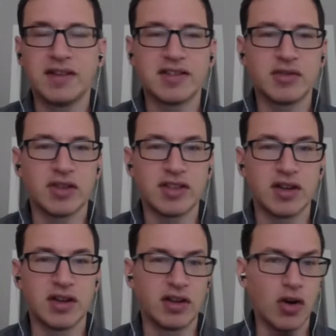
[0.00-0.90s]
district that's
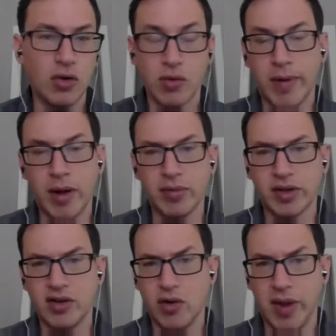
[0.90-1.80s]
going to go
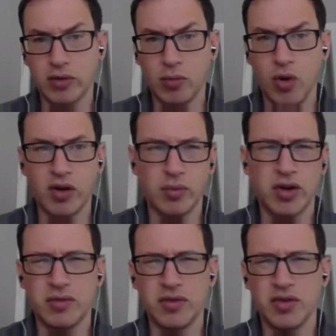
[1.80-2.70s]
Republican no matter what,
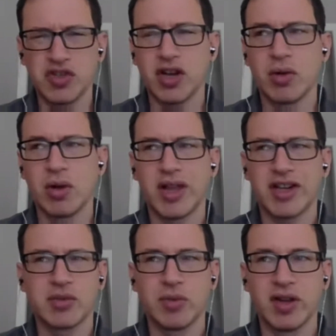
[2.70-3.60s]
where your general
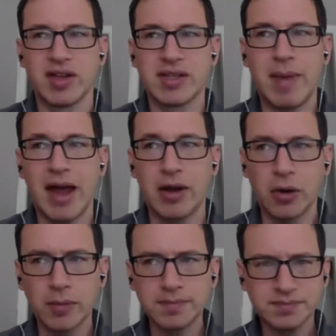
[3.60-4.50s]
election really doesn't
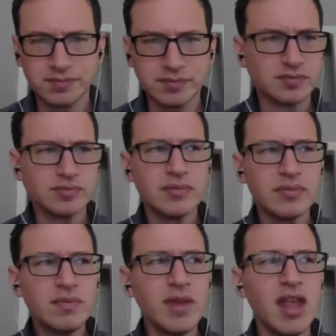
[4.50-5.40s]
matter,
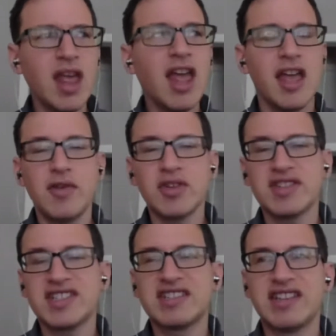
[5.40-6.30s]
if you
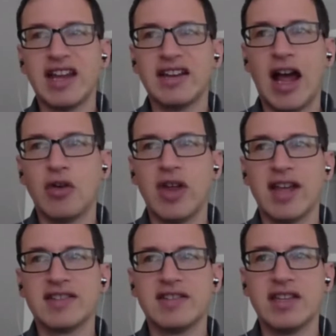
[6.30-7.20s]
can stand out
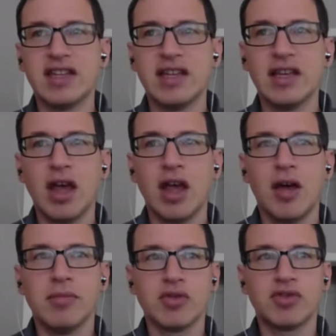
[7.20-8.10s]
as the
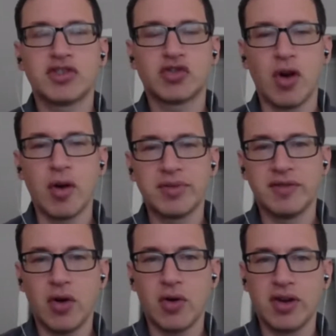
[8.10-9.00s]
most Trump
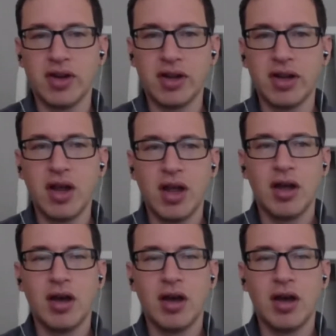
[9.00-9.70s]
devoted,